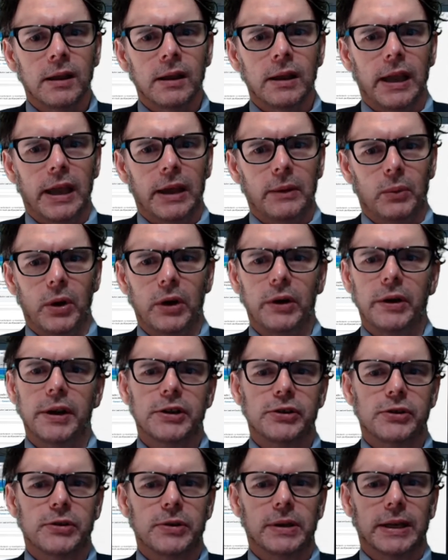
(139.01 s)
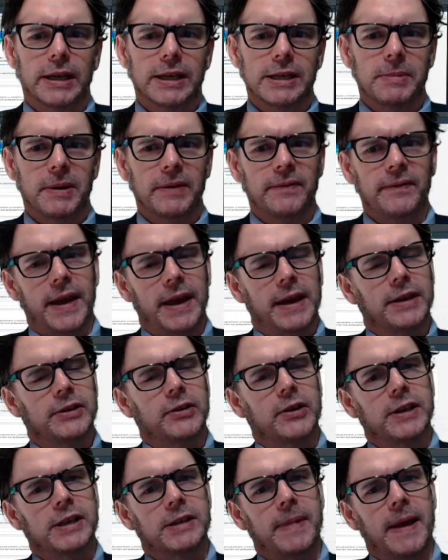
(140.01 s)
And wearing a suit lets me
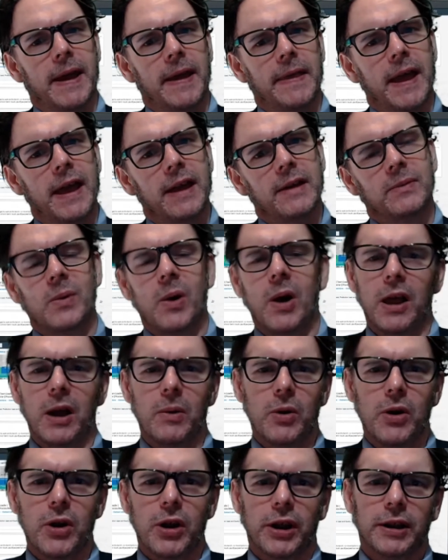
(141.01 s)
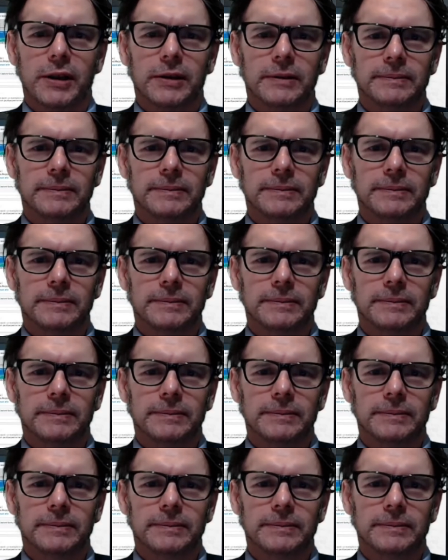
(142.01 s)
fantasise about that while I work,